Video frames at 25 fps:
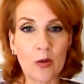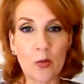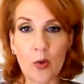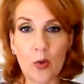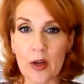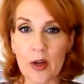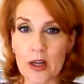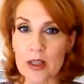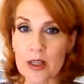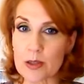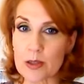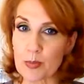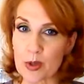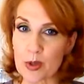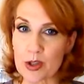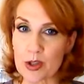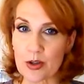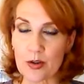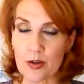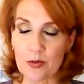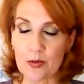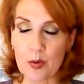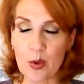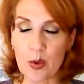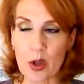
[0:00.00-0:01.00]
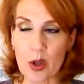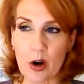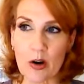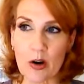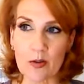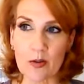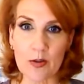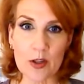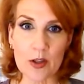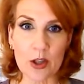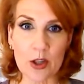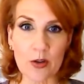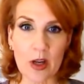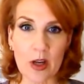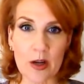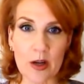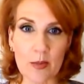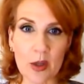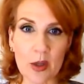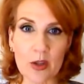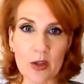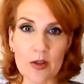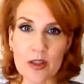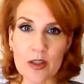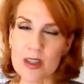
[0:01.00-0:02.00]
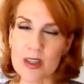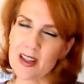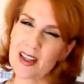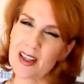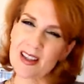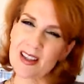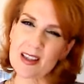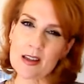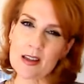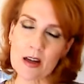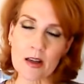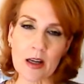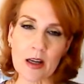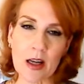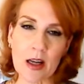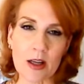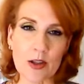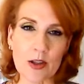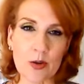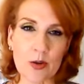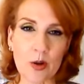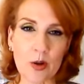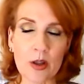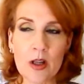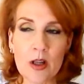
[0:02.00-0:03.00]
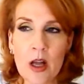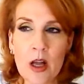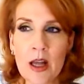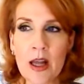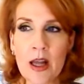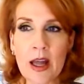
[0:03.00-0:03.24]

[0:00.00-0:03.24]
when it's preserved with artificial chemicals. It's not natural.